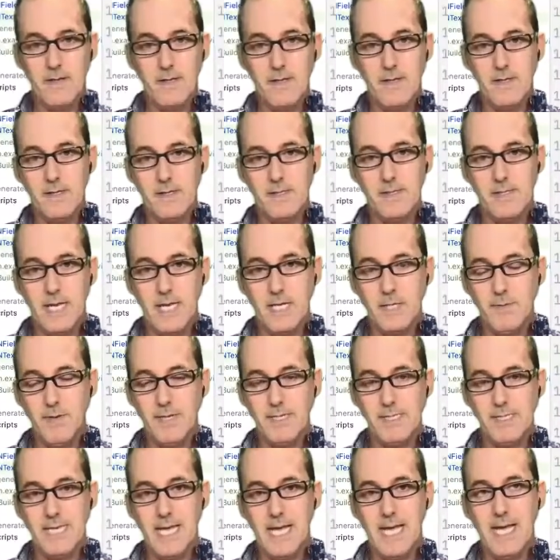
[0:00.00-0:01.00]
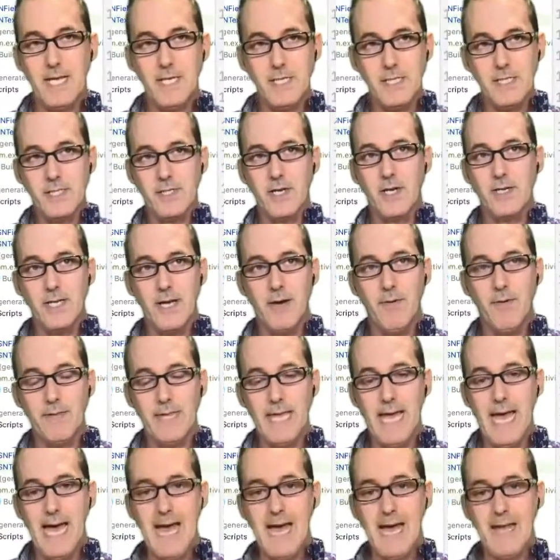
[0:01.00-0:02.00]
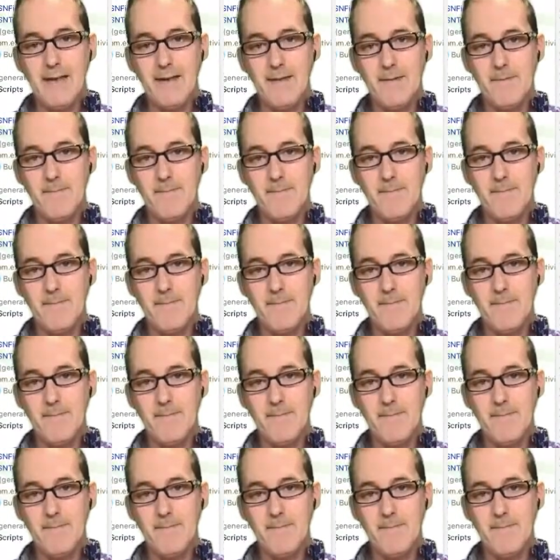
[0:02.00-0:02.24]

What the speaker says: stage by stage. It starts out with that.